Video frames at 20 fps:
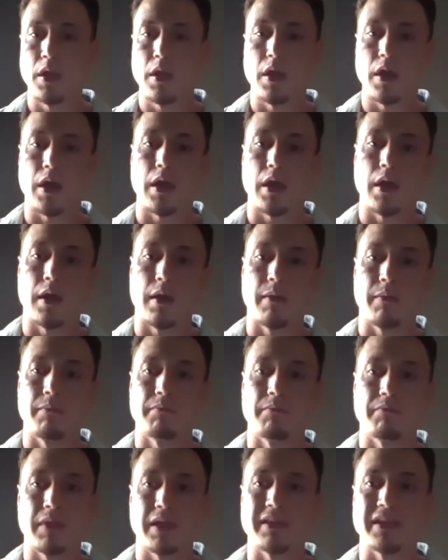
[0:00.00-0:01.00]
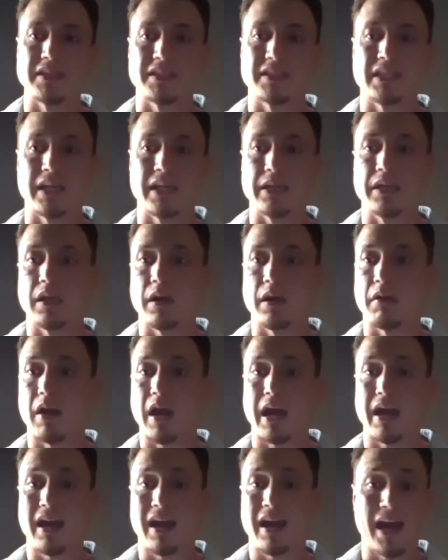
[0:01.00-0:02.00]
And they say,
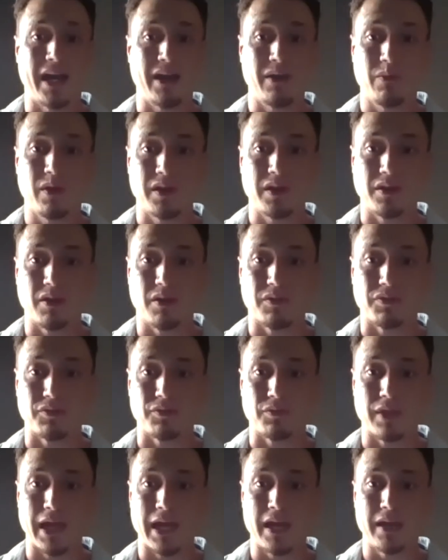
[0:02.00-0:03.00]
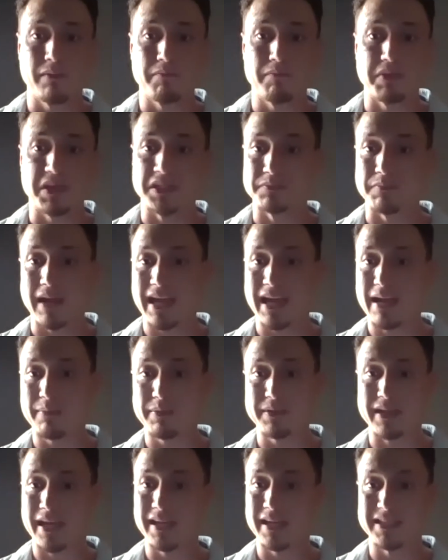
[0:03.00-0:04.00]
I don't want to go through that because my
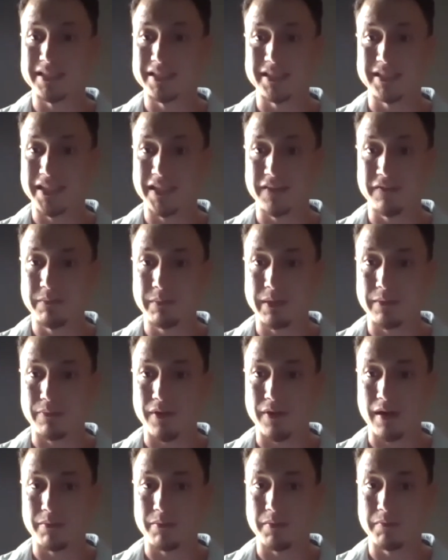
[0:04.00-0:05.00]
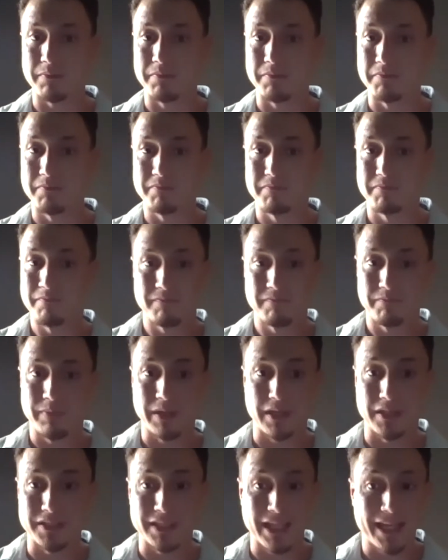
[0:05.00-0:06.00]
hepatitis isn't giving me a problem,
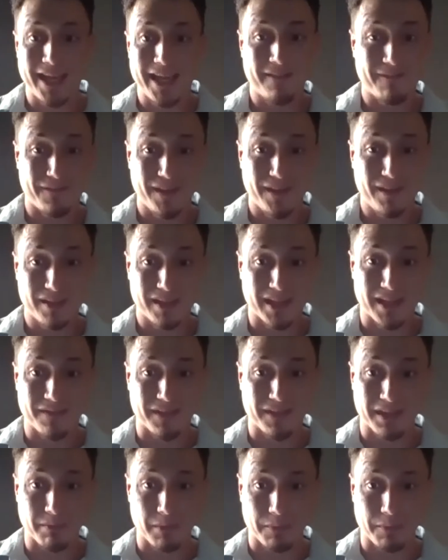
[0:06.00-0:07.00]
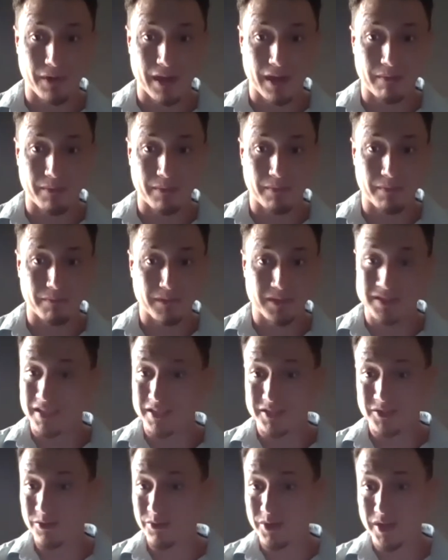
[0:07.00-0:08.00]
because they can't feel it giving them a problem because
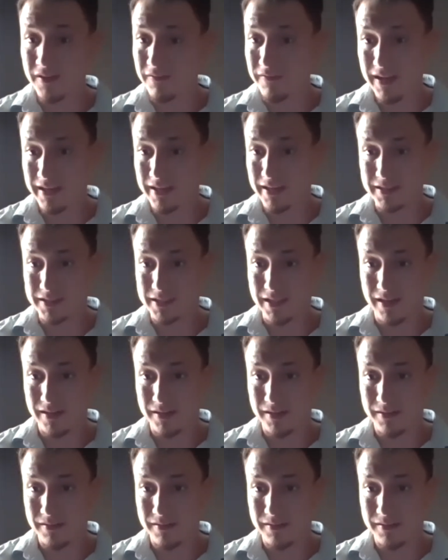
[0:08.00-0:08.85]
there's no nerve endings there.